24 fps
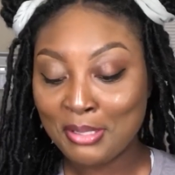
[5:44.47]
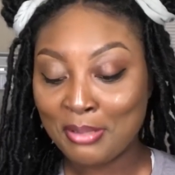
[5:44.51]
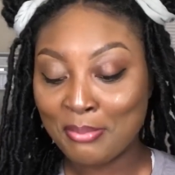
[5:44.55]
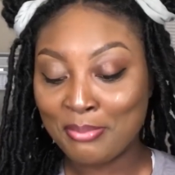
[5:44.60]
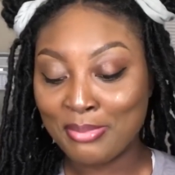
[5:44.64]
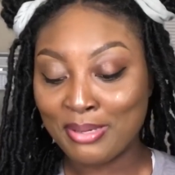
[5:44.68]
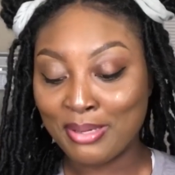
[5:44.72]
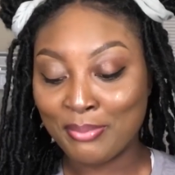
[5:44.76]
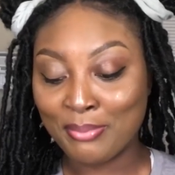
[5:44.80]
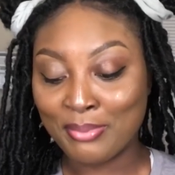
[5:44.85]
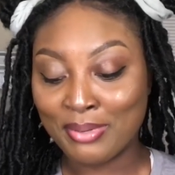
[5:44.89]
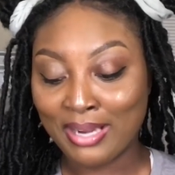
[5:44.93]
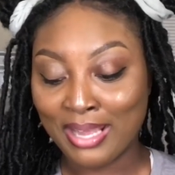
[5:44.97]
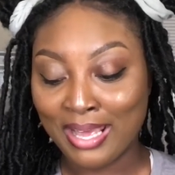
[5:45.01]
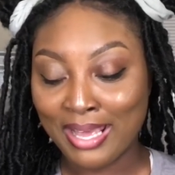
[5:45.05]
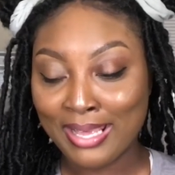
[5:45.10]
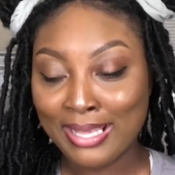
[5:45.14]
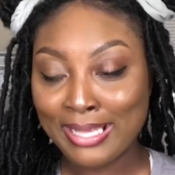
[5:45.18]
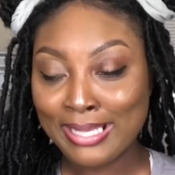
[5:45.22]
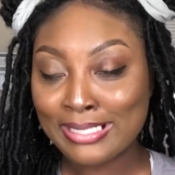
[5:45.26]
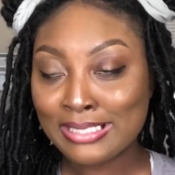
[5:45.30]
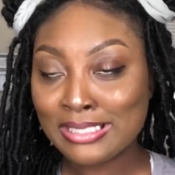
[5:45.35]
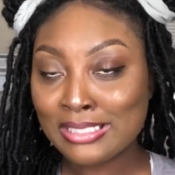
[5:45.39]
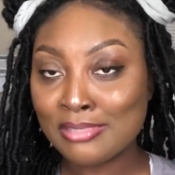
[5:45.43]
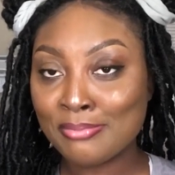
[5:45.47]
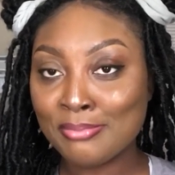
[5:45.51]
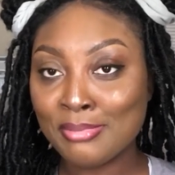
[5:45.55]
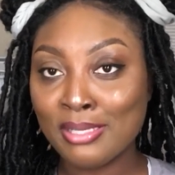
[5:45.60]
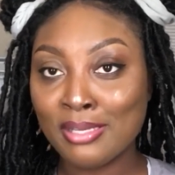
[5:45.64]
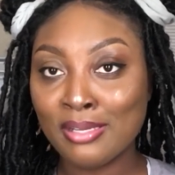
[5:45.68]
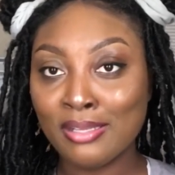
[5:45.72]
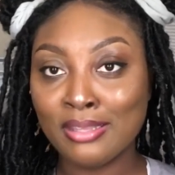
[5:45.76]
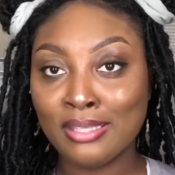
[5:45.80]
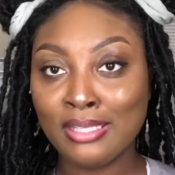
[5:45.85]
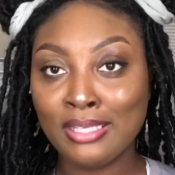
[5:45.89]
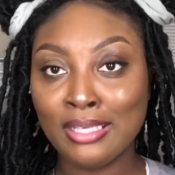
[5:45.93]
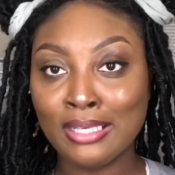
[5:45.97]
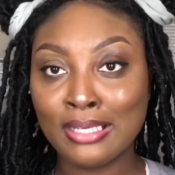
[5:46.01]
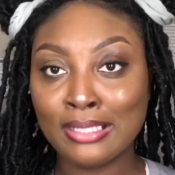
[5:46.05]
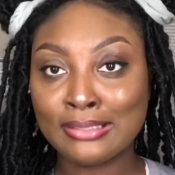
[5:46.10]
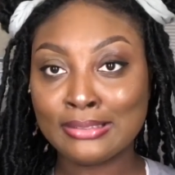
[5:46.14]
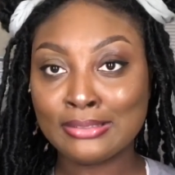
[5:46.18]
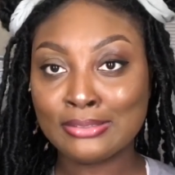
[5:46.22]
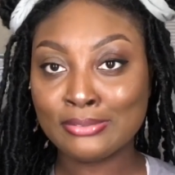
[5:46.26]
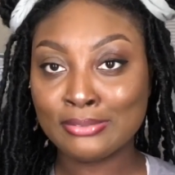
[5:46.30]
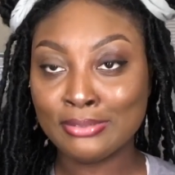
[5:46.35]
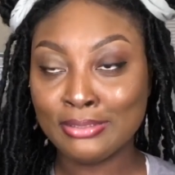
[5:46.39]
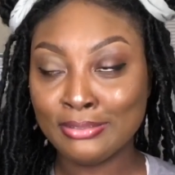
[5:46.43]
But when I smelled the
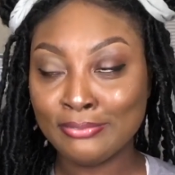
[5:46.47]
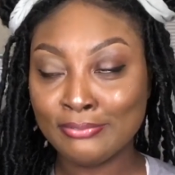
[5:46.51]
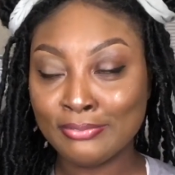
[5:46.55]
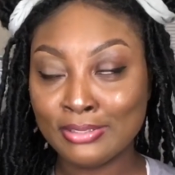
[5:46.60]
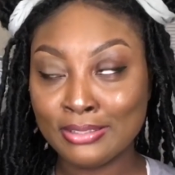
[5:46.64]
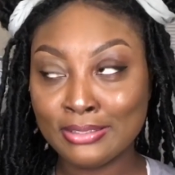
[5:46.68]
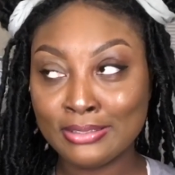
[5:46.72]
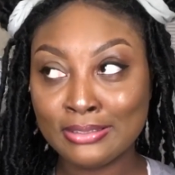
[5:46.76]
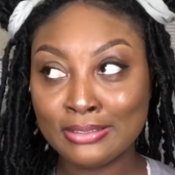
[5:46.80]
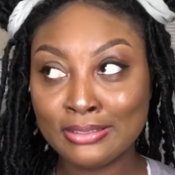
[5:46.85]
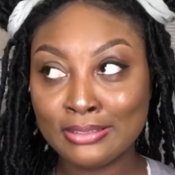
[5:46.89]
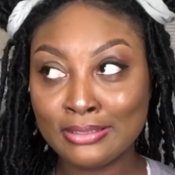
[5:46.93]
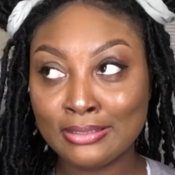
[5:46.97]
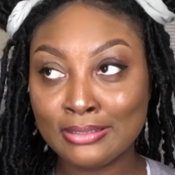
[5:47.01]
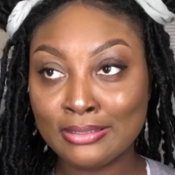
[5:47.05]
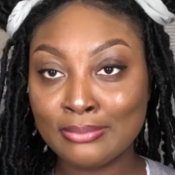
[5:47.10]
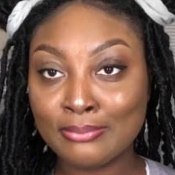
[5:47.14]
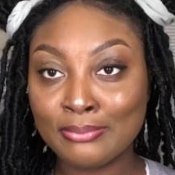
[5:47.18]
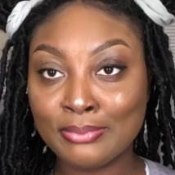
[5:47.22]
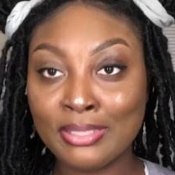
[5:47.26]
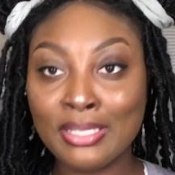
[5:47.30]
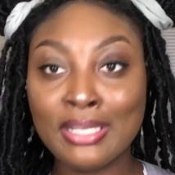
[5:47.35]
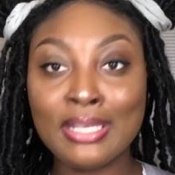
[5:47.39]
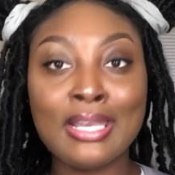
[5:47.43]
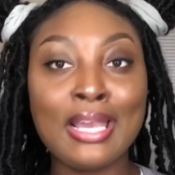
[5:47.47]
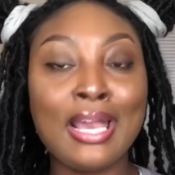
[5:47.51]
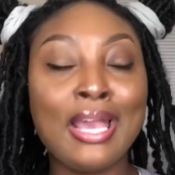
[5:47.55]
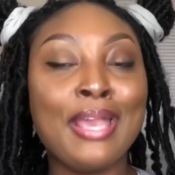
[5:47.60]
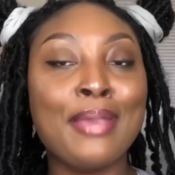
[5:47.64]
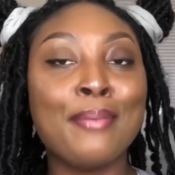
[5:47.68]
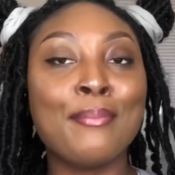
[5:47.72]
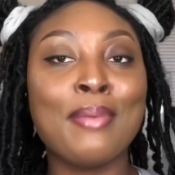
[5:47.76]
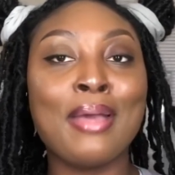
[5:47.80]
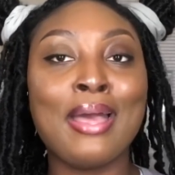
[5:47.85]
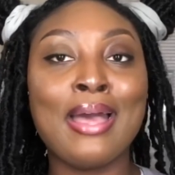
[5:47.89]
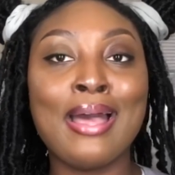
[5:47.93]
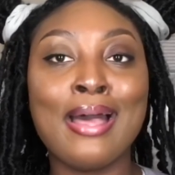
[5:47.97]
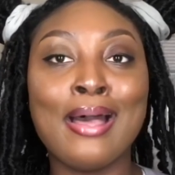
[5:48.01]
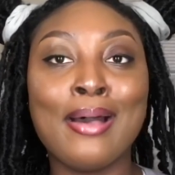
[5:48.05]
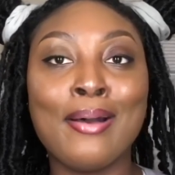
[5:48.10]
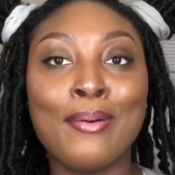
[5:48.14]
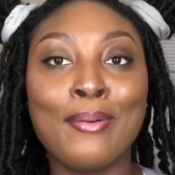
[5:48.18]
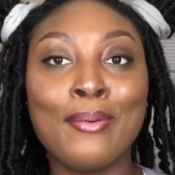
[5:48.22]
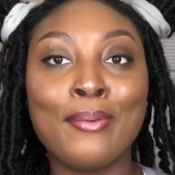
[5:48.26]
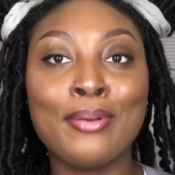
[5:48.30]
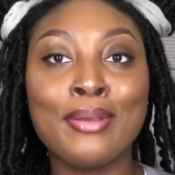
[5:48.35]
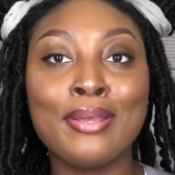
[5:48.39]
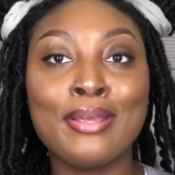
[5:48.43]
extreme version, when it came
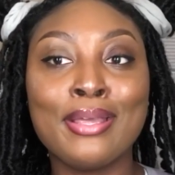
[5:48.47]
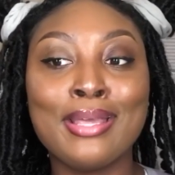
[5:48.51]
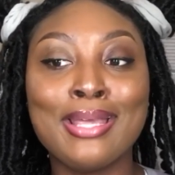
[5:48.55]
out,